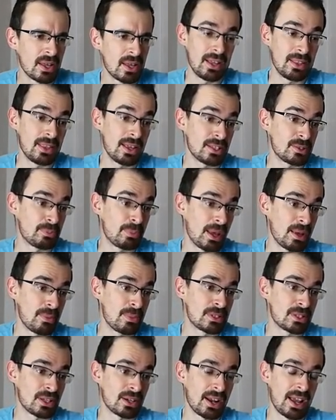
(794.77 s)
And as
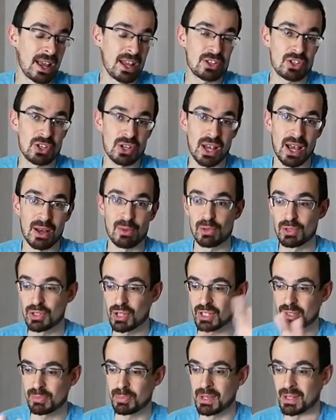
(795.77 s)
babies are hatching, I will
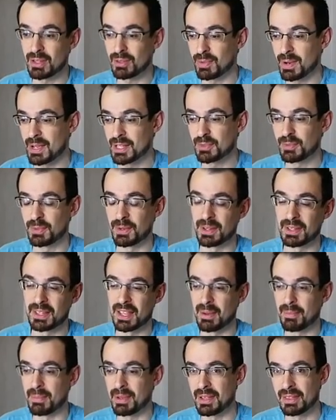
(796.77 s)
just be transferring
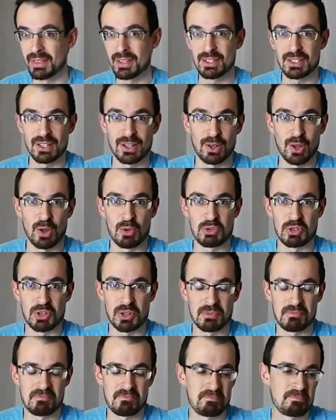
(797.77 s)
them in this
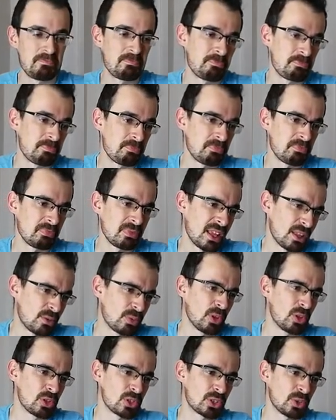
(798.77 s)
enclosure. That
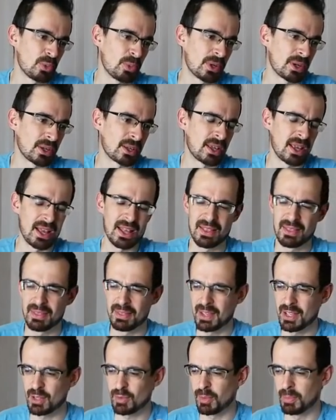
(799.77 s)
will also work
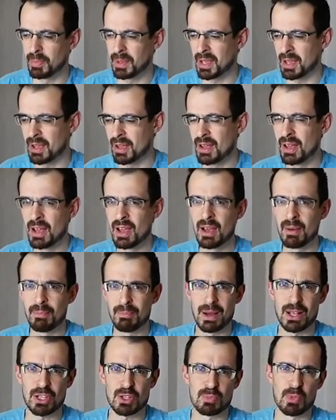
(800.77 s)
and it will be
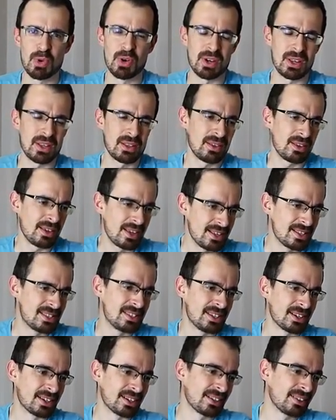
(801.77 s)
much more
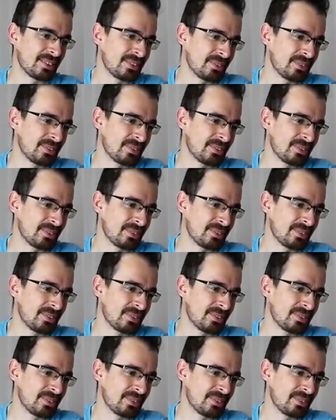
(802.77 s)
easier.